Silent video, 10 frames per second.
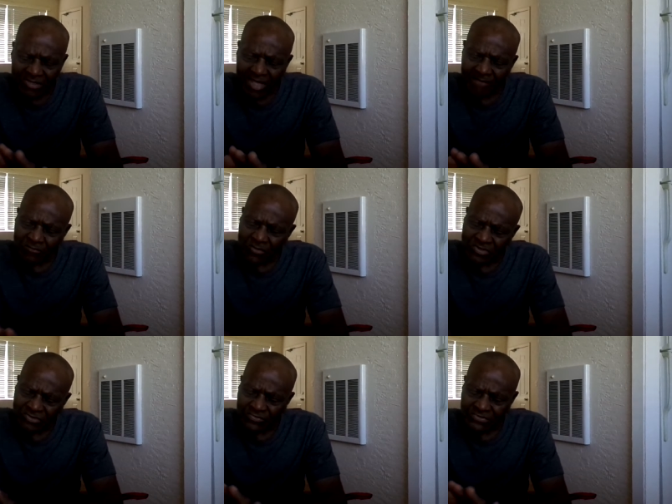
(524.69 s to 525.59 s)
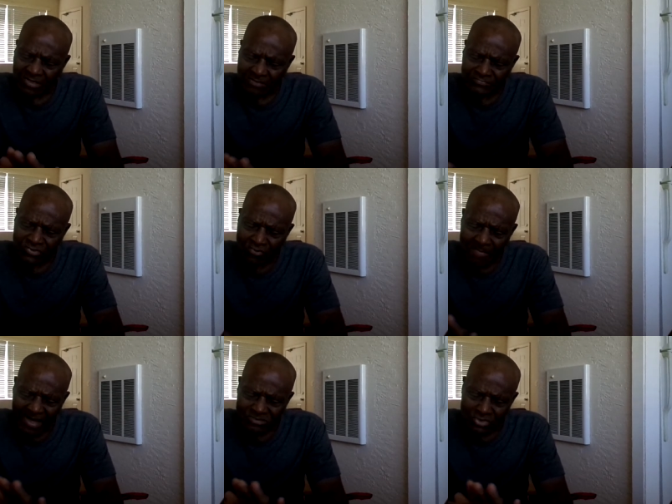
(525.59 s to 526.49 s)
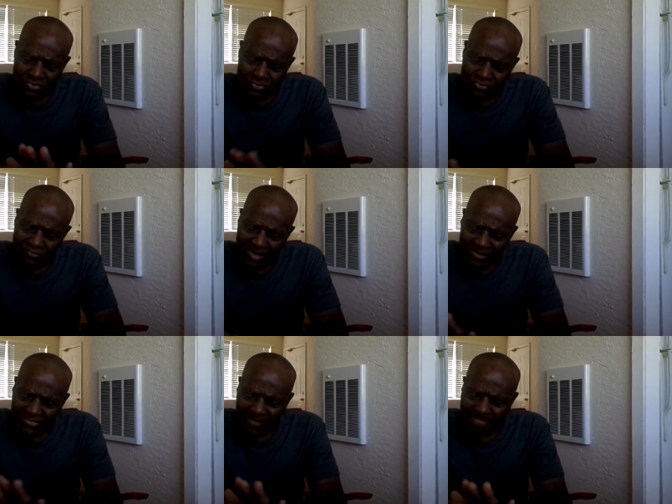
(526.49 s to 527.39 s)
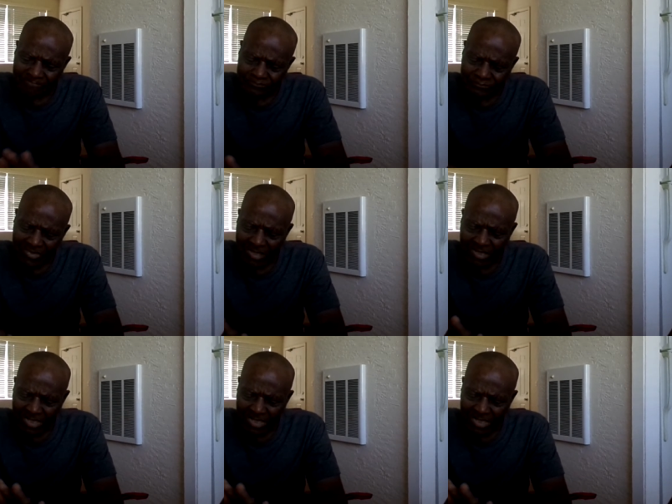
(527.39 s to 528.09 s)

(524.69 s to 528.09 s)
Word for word: that we just tell them two by two, Father. Yes.